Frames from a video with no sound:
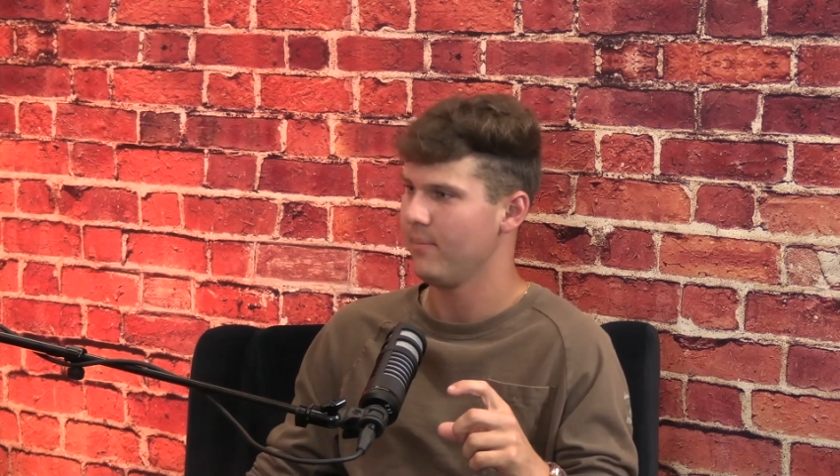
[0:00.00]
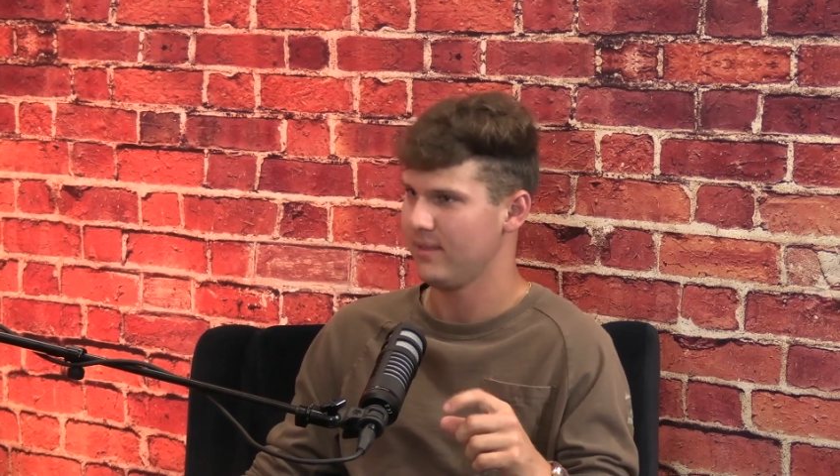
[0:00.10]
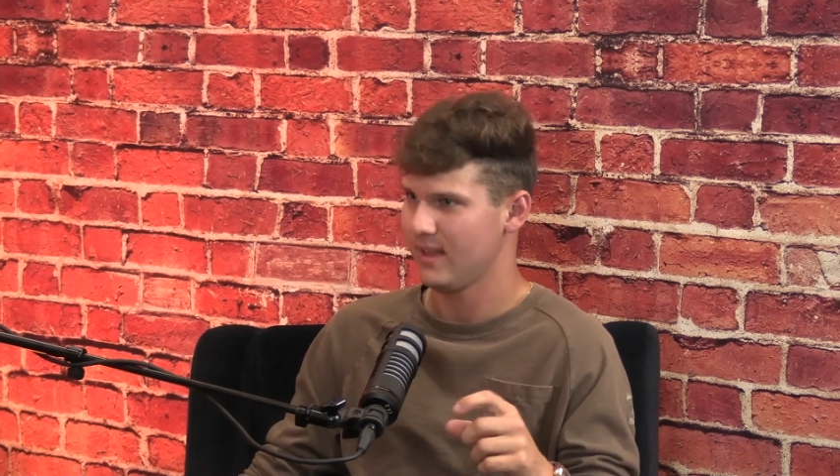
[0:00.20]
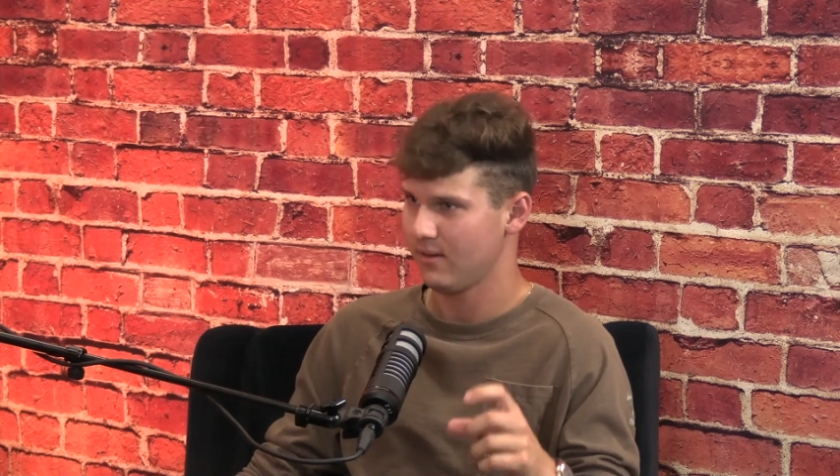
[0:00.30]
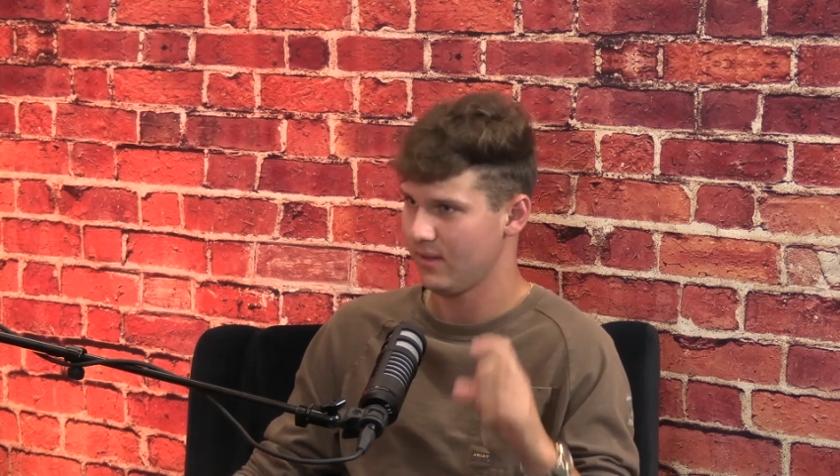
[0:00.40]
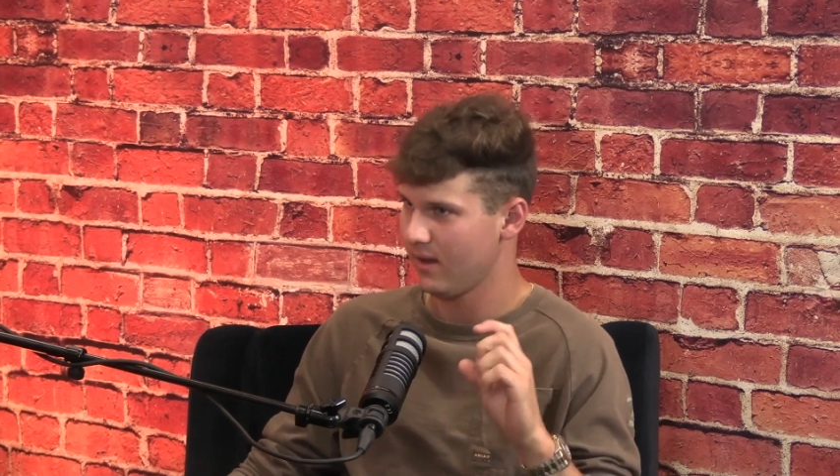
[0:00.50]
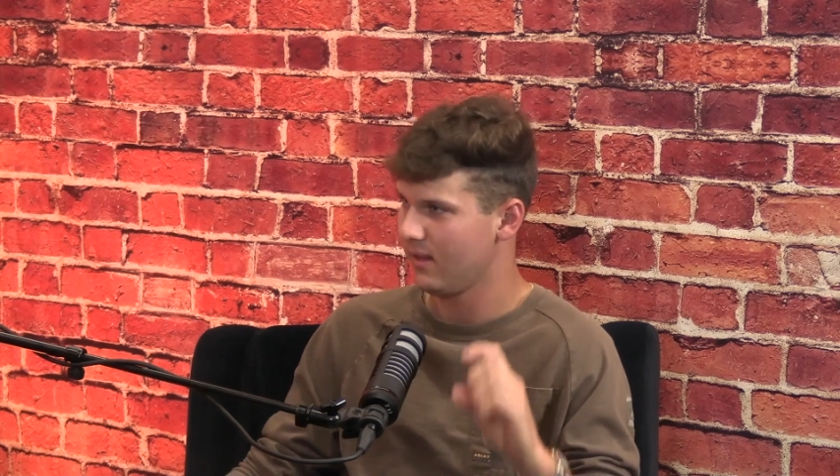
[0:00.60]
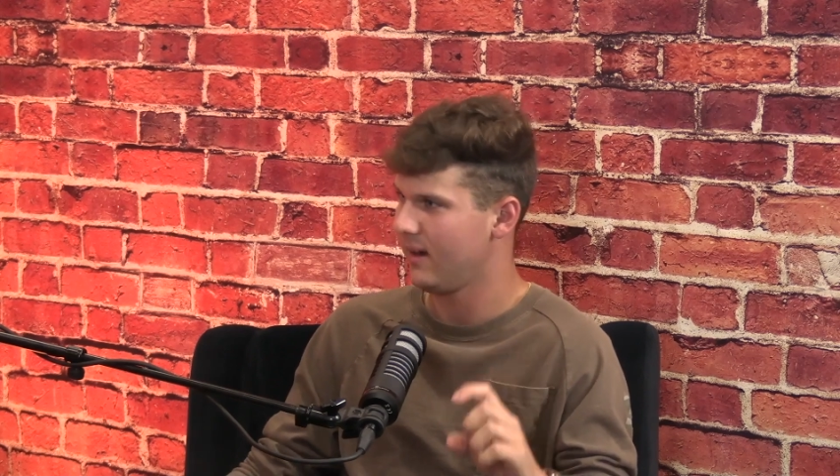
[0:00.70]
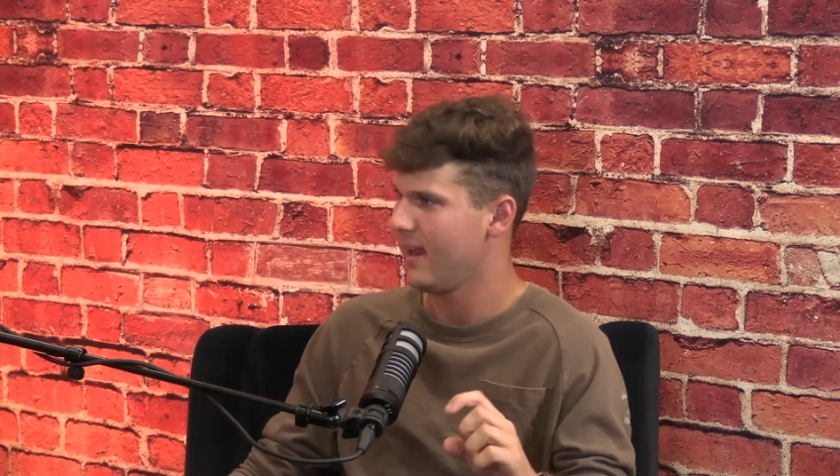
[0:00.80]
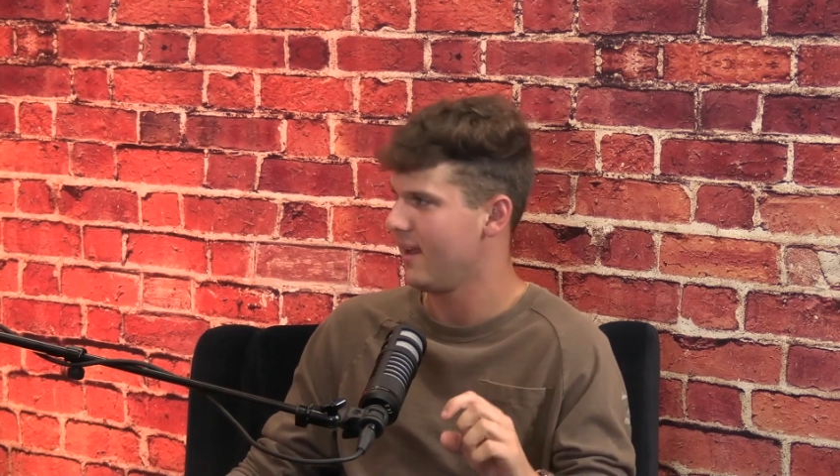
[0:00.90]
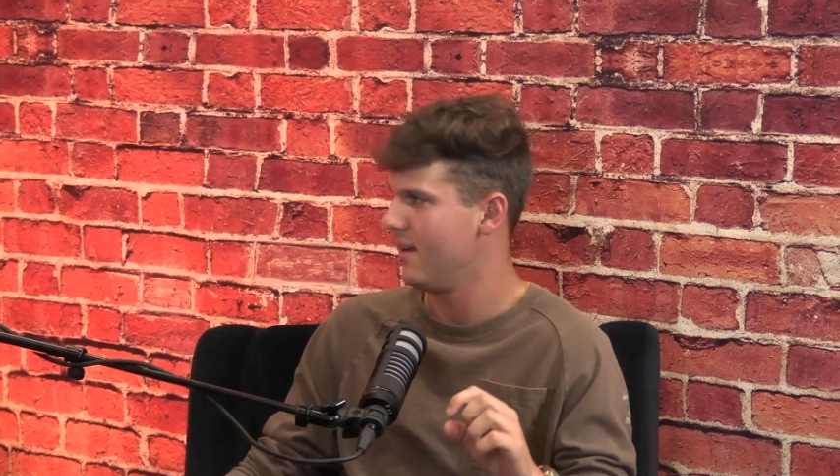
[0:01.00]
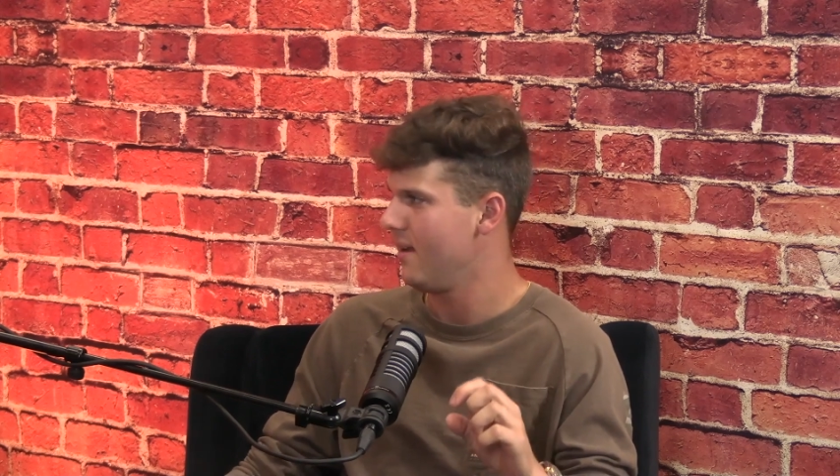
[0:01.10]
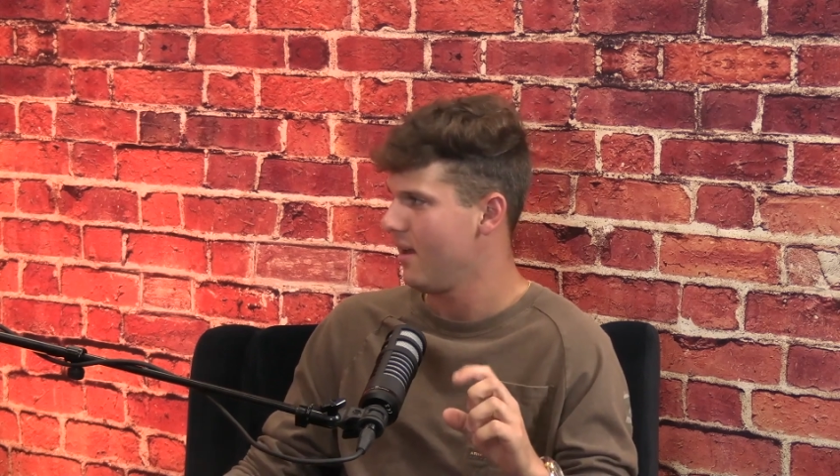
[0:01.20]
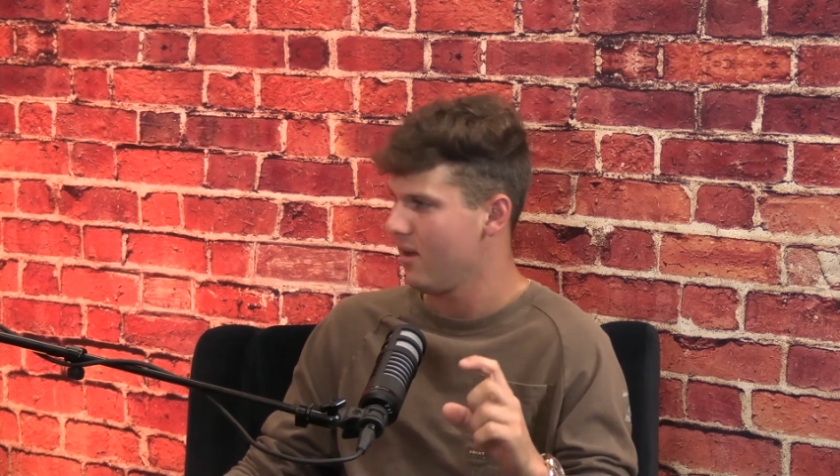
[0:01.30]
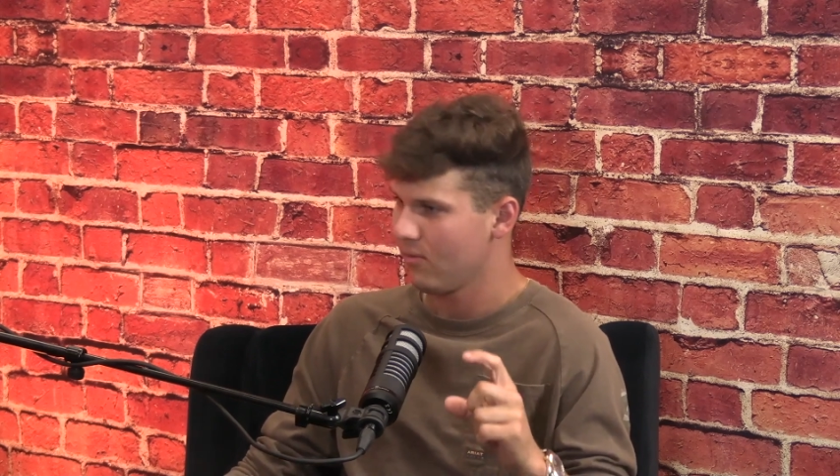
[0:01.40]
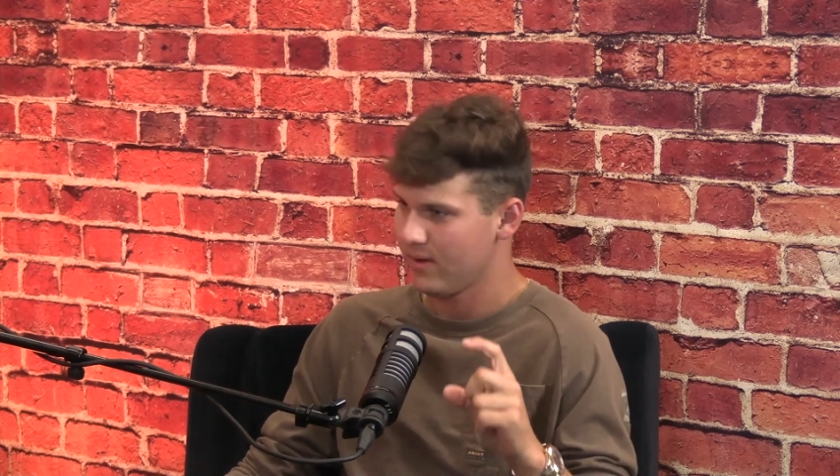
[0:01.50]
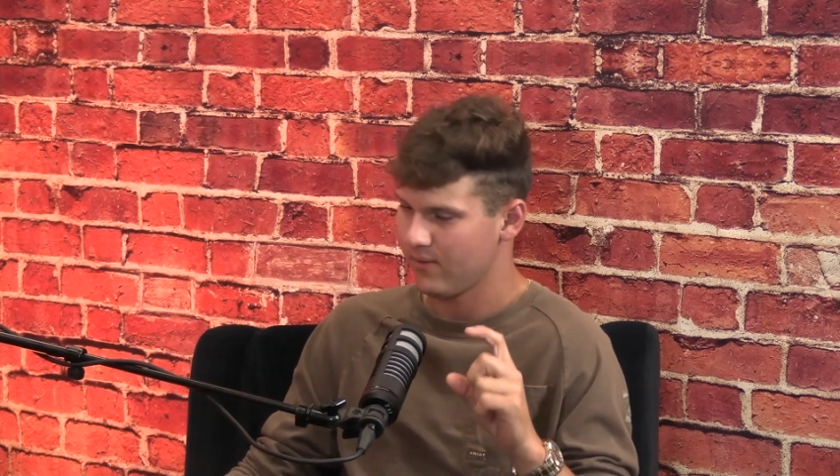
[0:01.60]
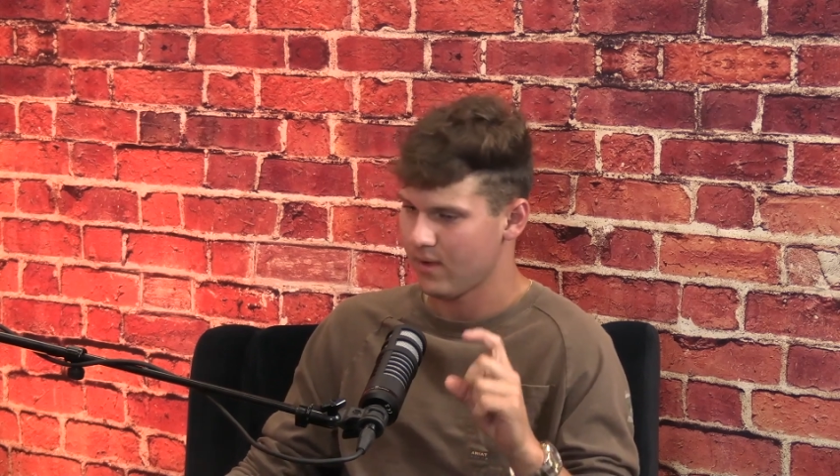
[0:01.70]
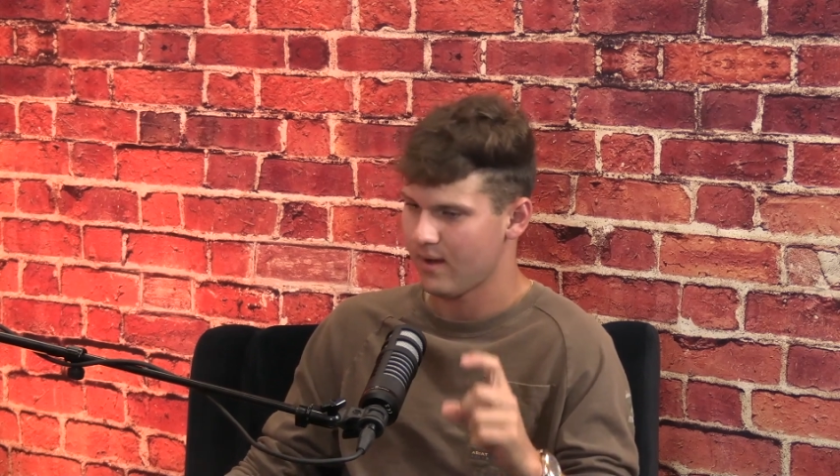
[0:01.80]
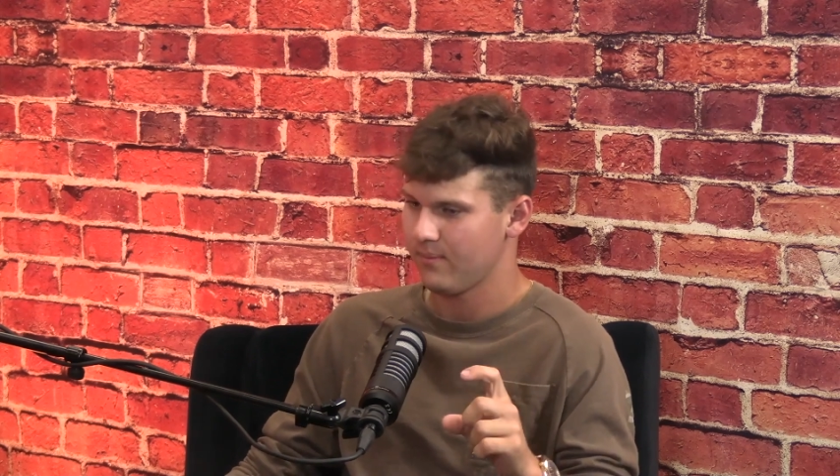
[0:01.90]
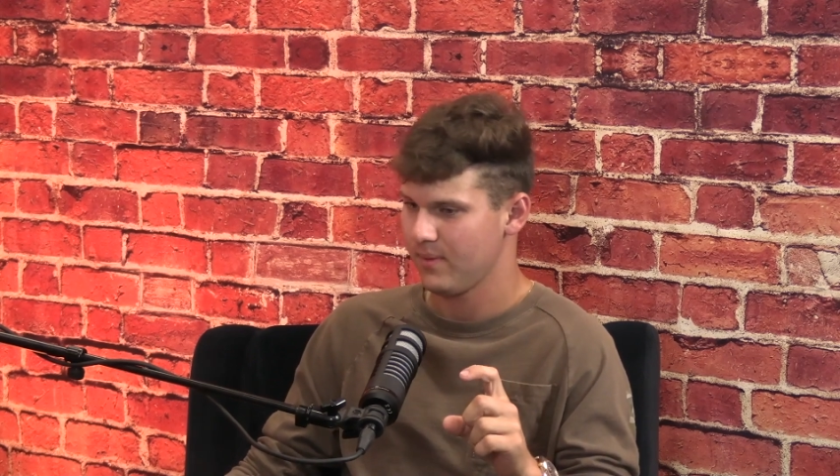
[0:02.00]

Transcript: But then on the other hand, we have a lot of